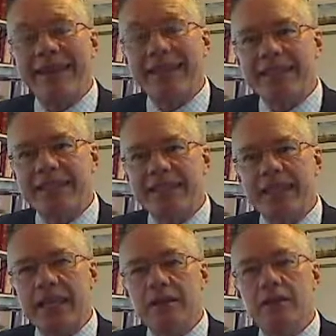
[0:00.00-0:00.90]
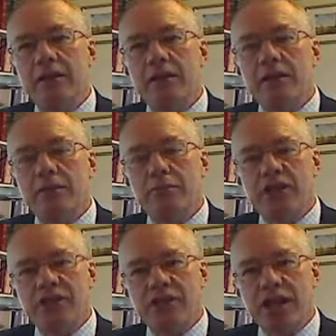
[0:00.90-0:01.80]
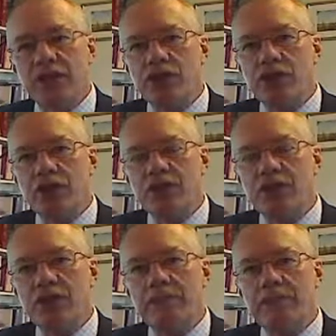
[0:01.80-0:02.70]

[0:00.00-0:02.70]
aesthetic presentation content,